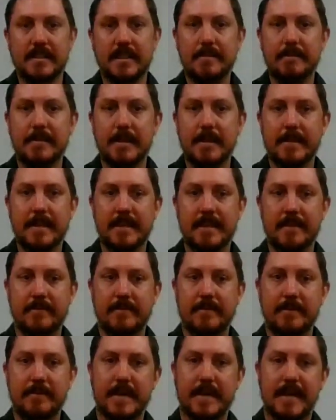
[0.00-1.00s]
to implement
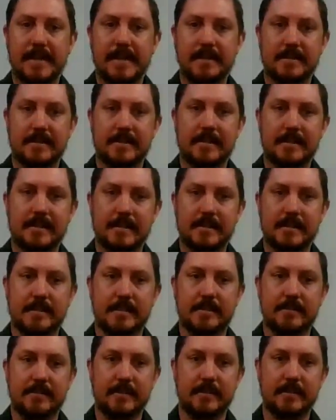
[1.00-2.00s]
different practices and
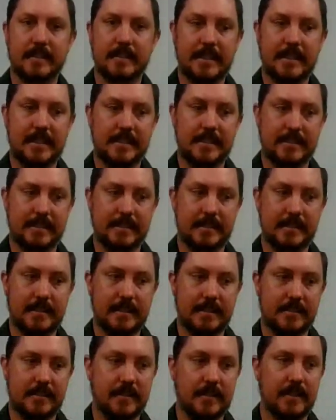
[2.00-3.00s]
different ideas and
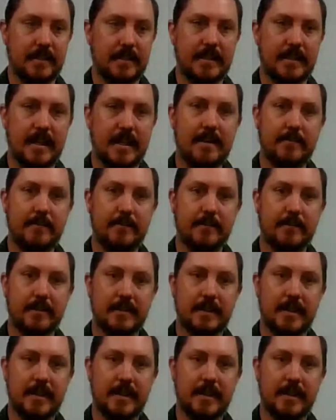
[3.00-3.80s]
things like that for